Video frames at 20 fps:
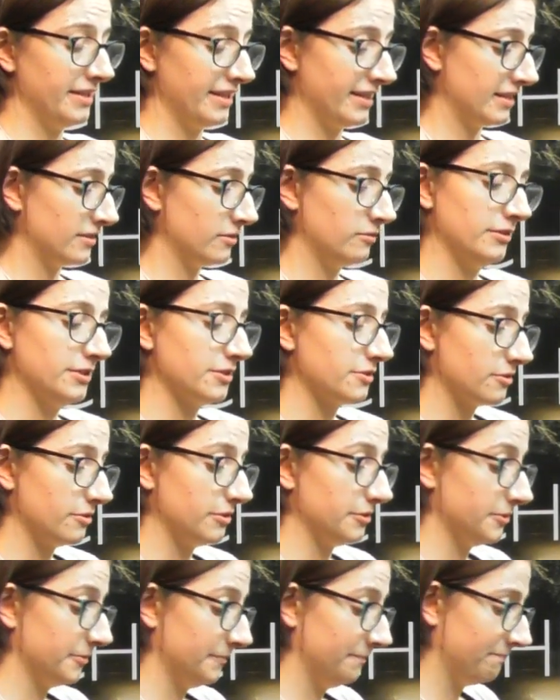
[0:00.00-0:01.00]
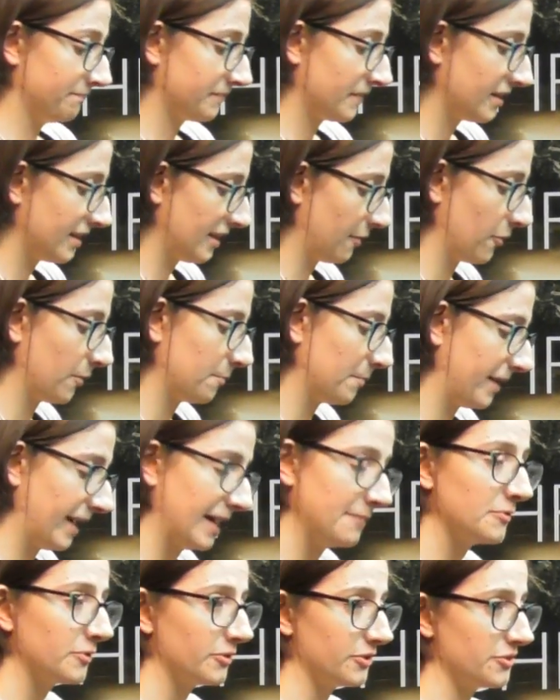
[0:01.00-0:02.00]
acknowledged God. They
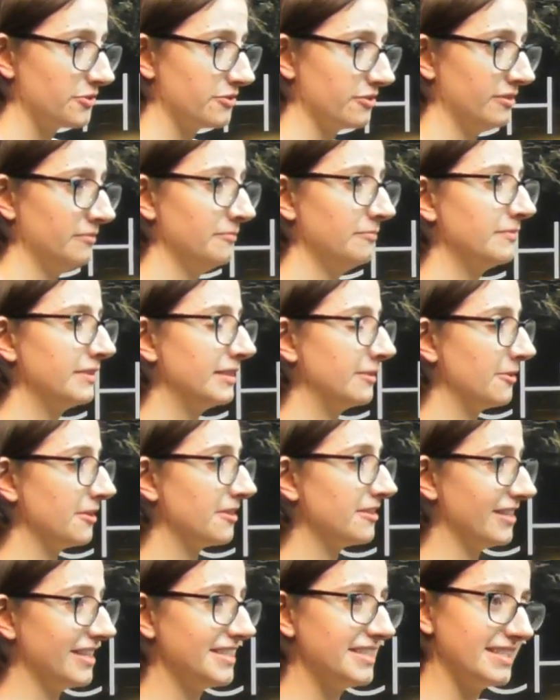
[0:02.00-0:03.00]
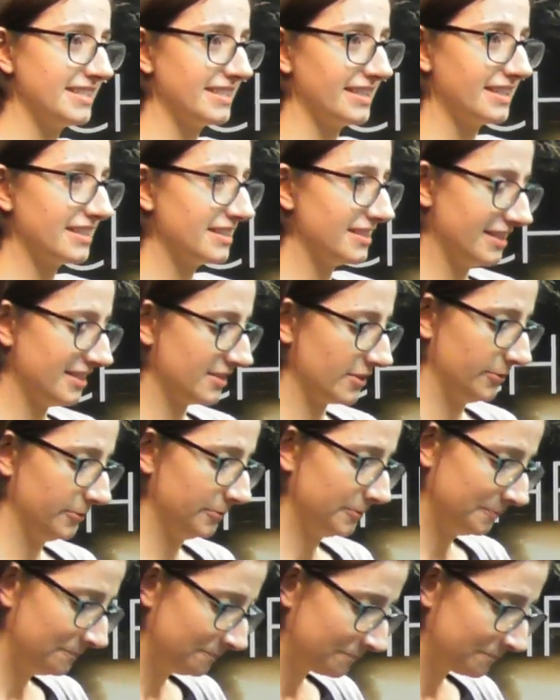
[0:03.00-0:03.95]
became a Christian when they were 36 years old,